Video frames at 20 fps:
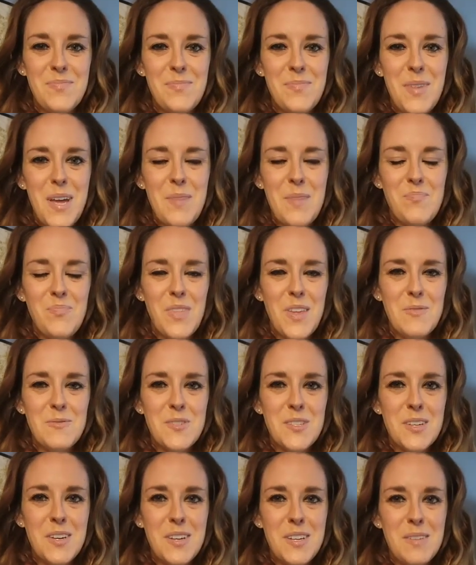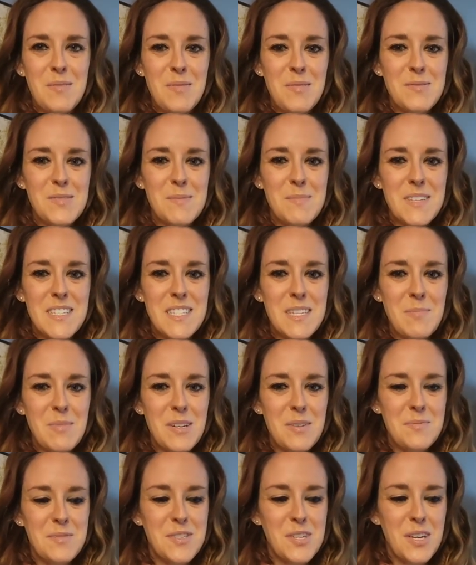but it was good. It was busy, but
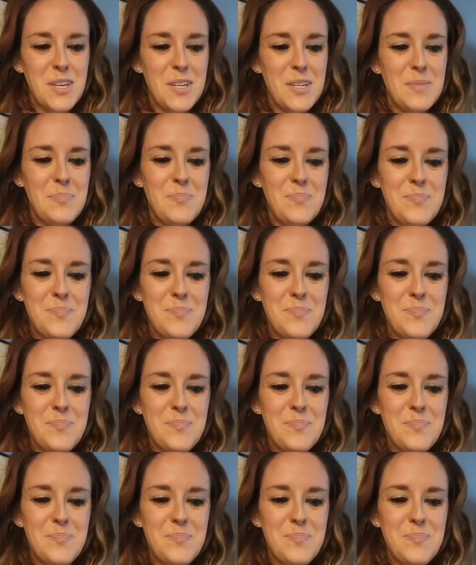it was good.